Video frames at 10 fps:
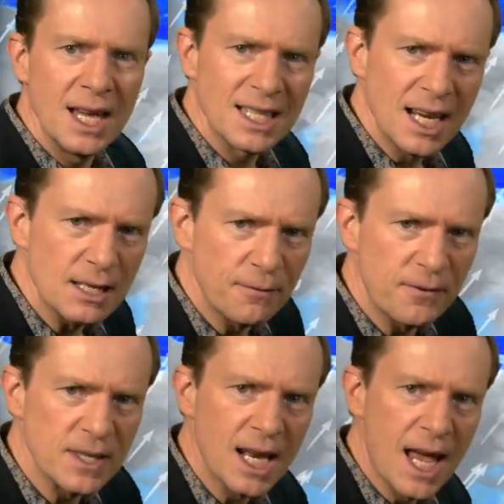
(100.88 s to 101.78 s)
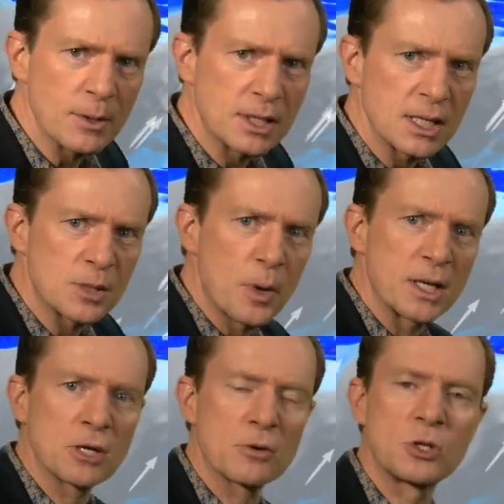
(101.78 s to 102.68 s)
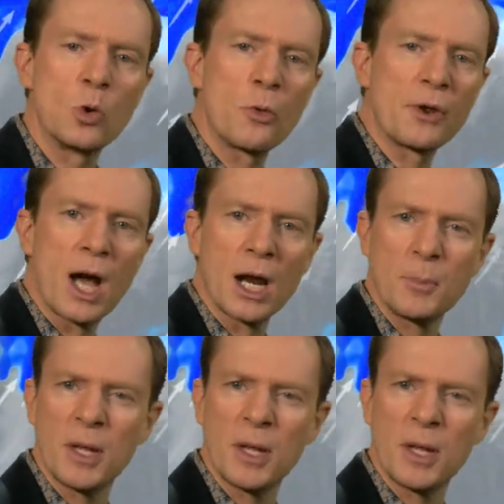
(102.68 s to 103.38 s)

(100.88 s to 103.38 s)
tending to fizzle out as it spreads across Northern Ireland,